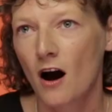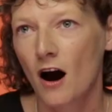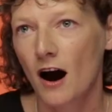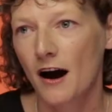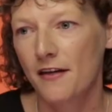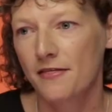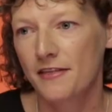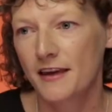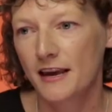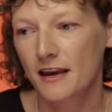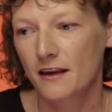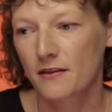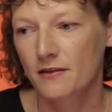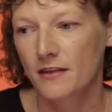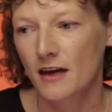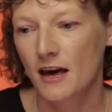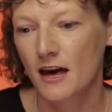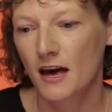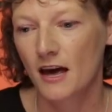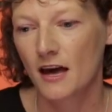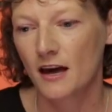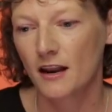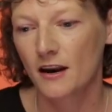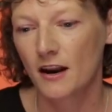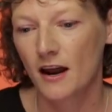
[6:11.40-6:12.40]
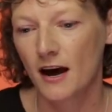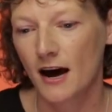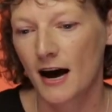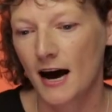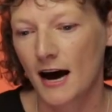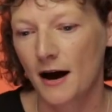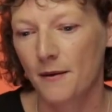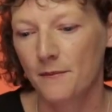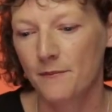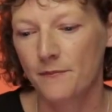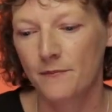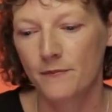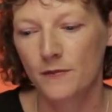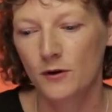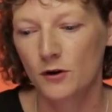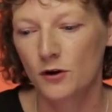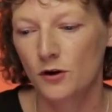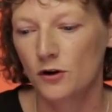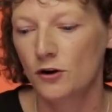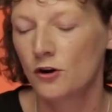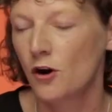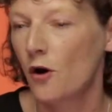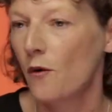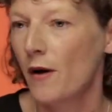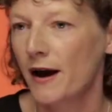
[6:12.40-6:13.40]
I think that,
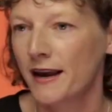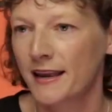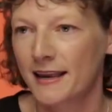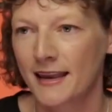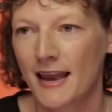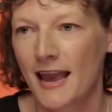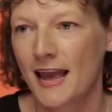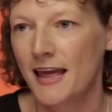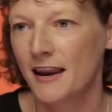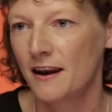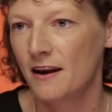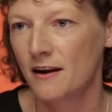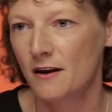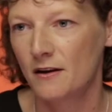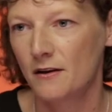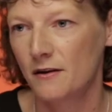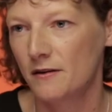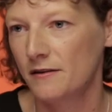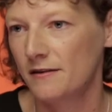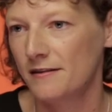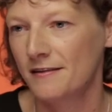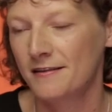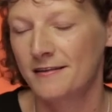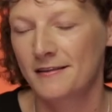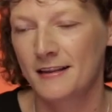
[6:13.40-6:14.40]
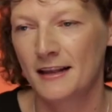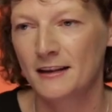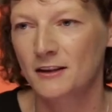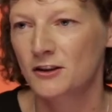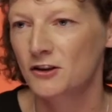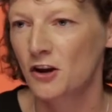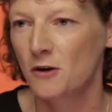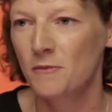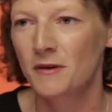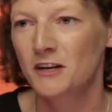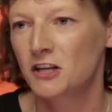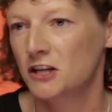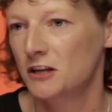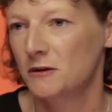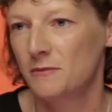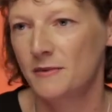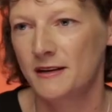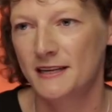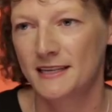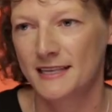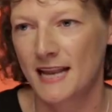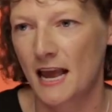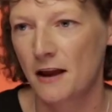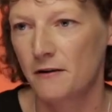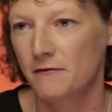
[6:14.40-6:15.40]
again, there's so much to be
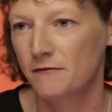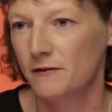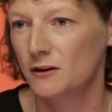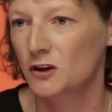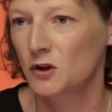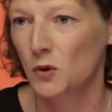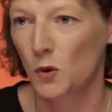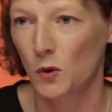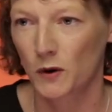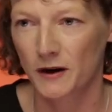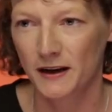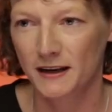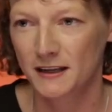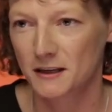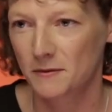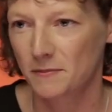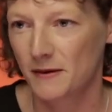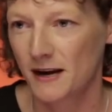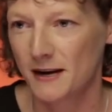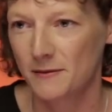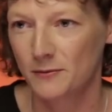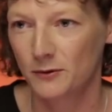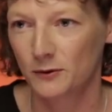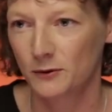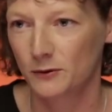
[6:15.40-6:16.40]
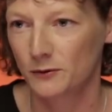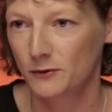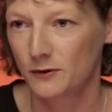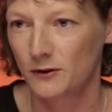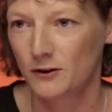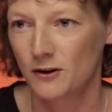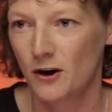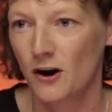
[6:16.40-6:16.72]
said for talking to people,